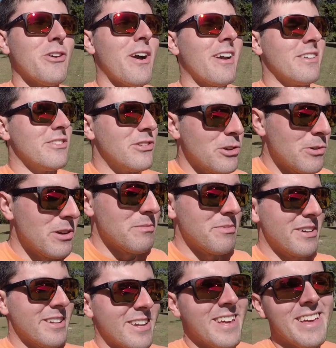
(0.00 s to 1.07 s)
how to do it,
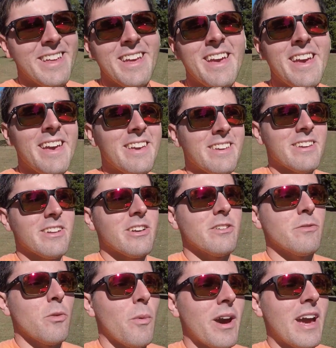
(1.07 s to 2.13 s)
but
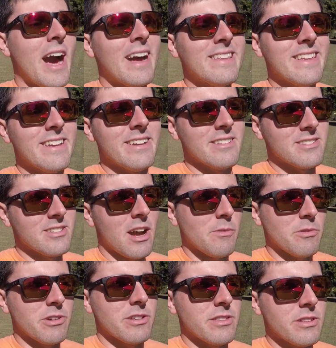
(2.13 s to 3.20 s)
the way I did it's not
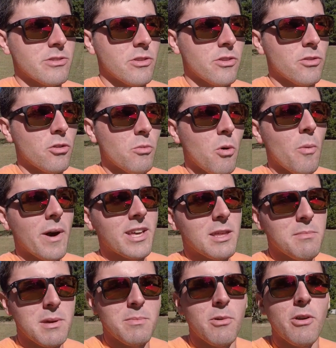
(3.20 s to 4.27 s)
really the normal way that
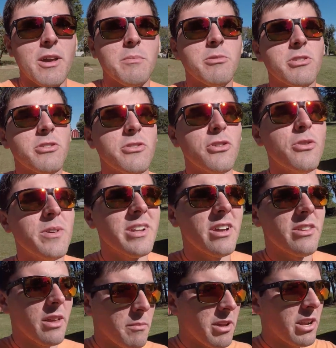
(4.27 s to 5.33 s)
people are able to do it. I
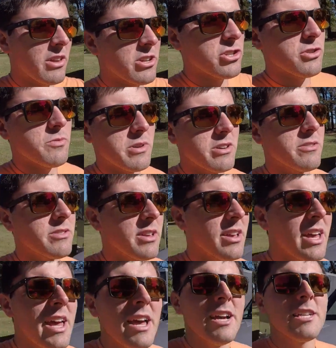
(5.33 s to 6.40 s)
mean, unless you're willing to
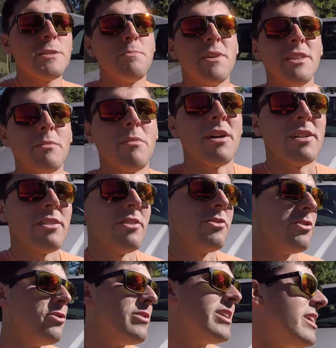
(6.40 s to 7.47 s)
spend the money to
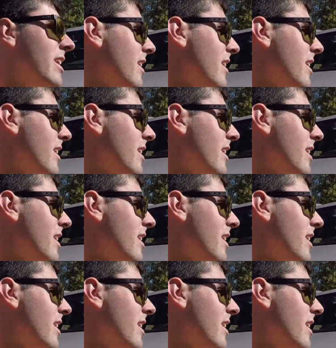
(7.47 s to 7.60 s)
do it.